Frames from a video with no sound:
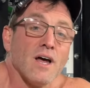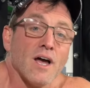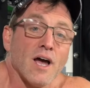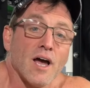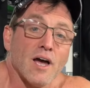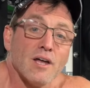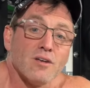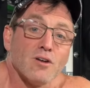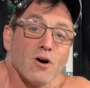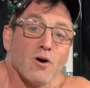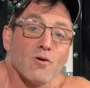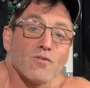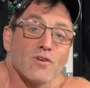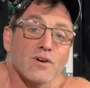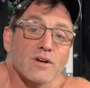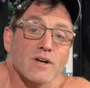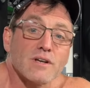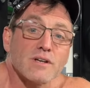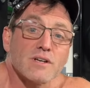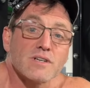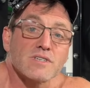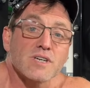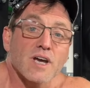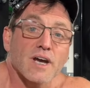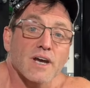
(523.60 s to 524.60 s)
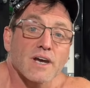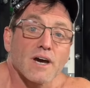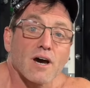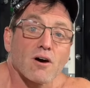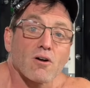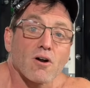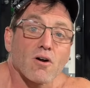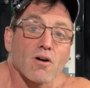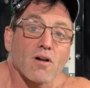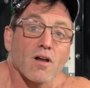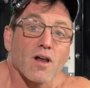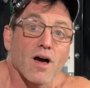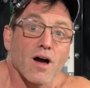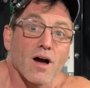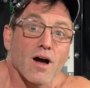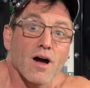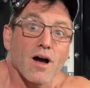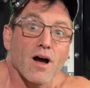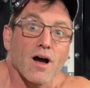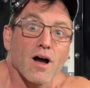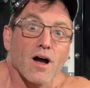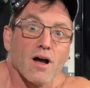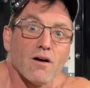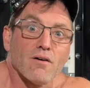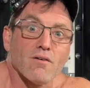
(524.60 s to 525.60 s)
And don't forget to check out our
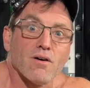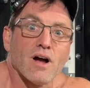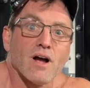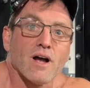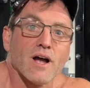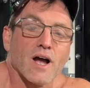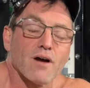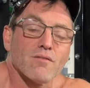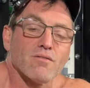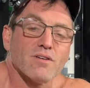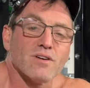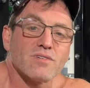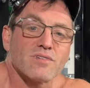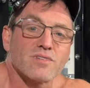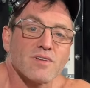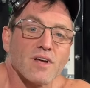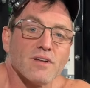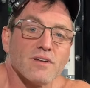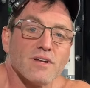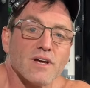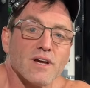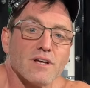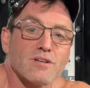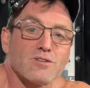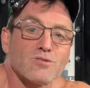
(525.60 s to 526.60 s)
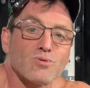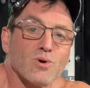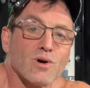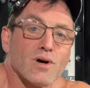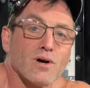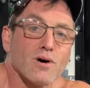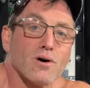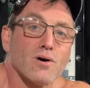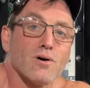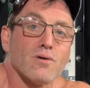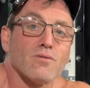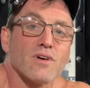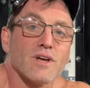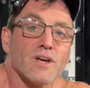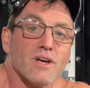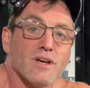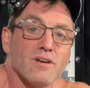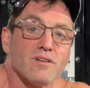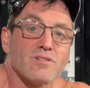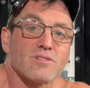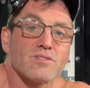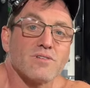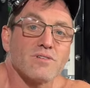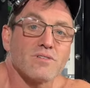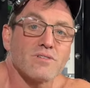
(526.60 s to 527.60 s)
live every Sunday at 12
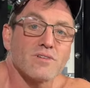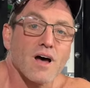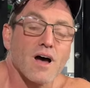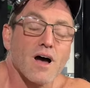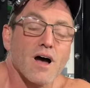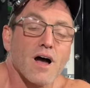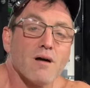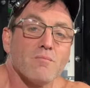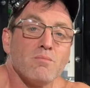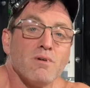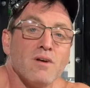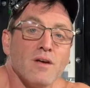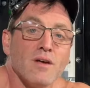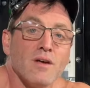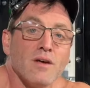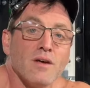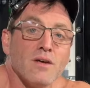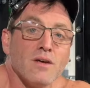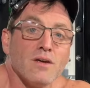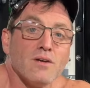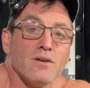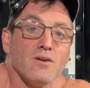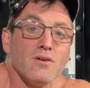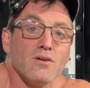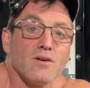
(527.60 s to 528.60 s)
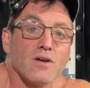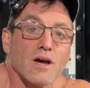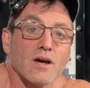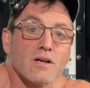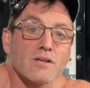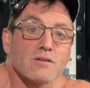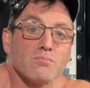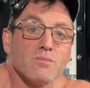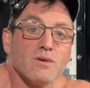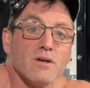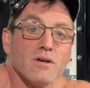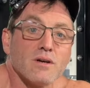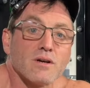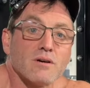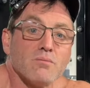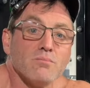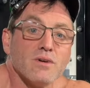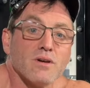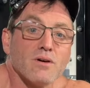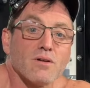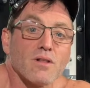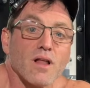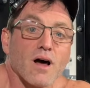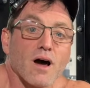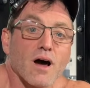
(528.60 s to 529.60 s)
Eastern time. You can catch me and
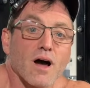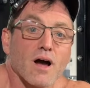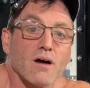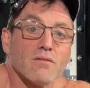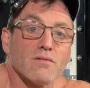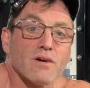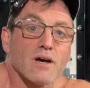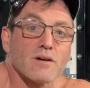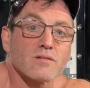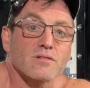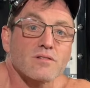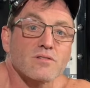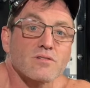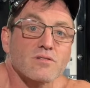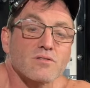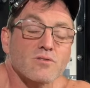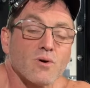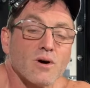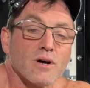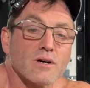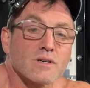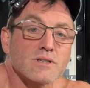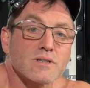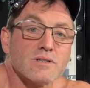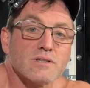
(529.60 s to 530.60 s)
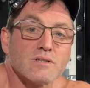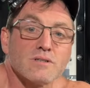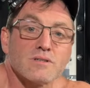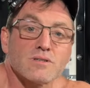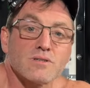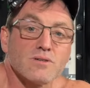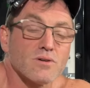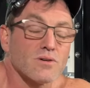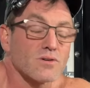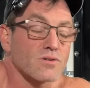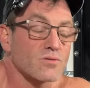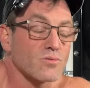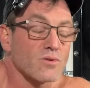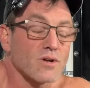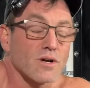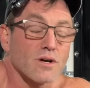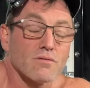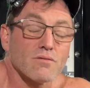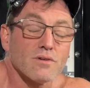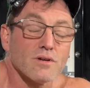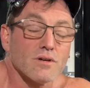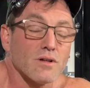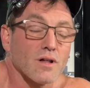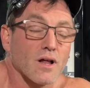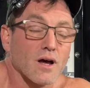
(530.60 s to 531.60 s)
Camille live, ask us questions, shoot us
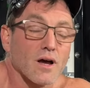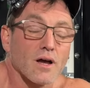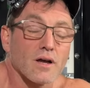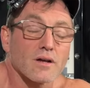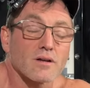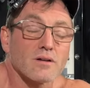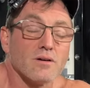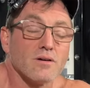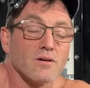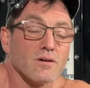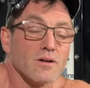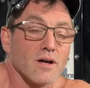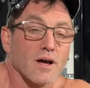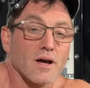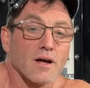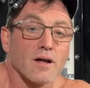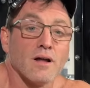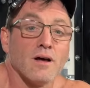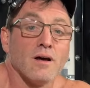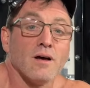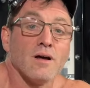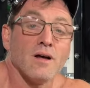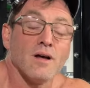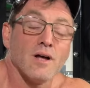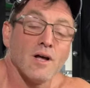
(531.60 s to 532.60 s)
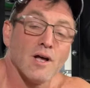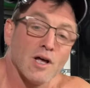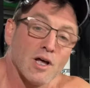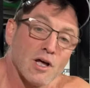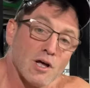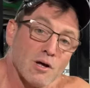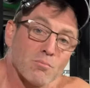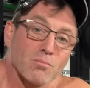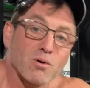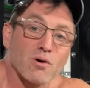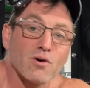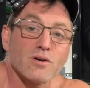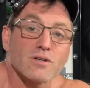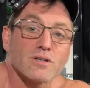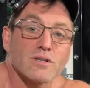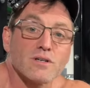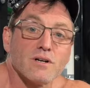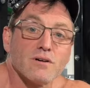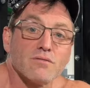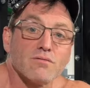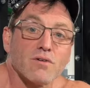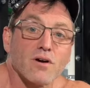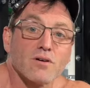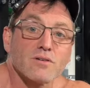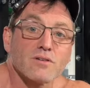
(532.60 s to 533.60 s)
whatever you like during that portion
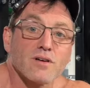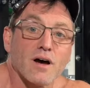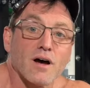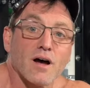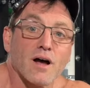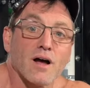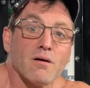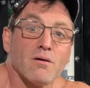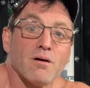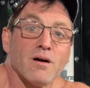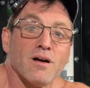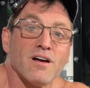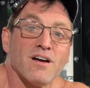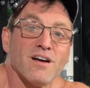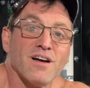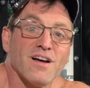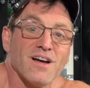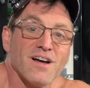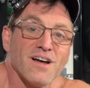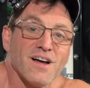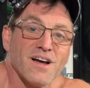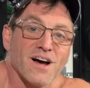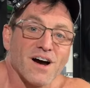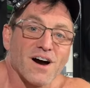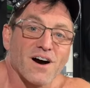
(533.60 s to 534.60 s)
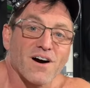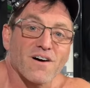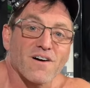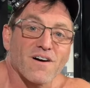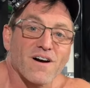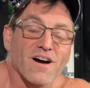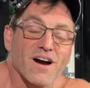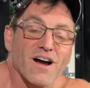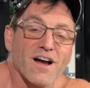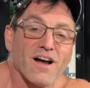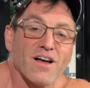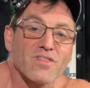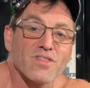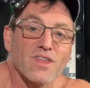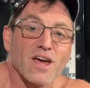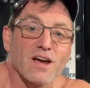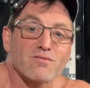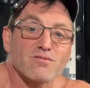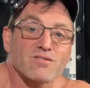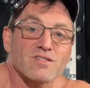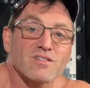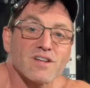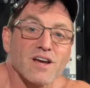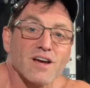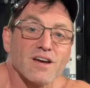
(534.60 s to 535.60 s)
of our time. All right,
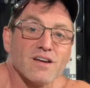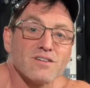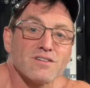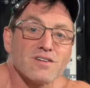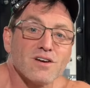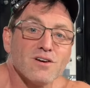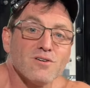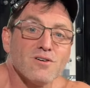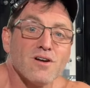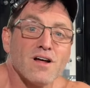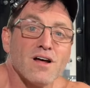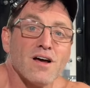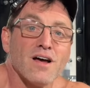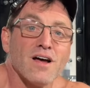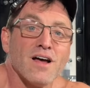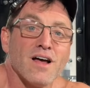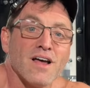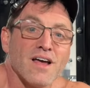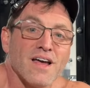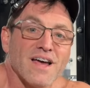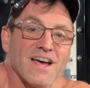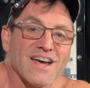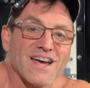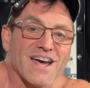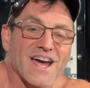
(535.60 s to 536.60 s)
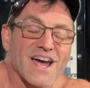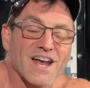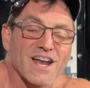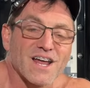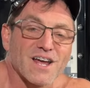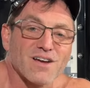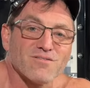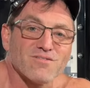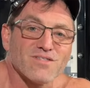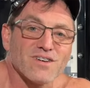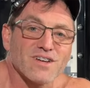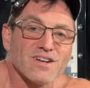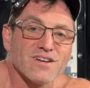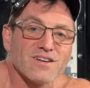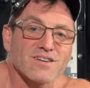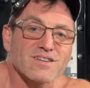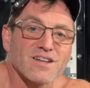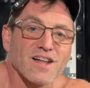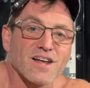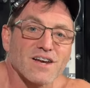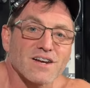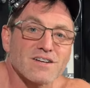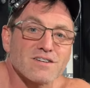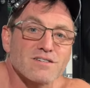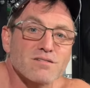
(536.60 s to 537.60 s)
thanks for staying tuned. 88
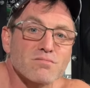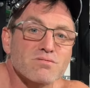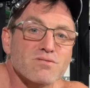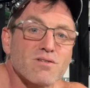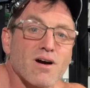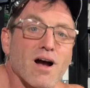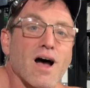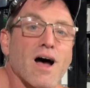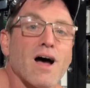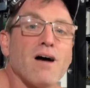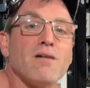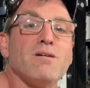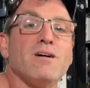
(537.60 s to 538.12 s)
Fitness, like and subscribe.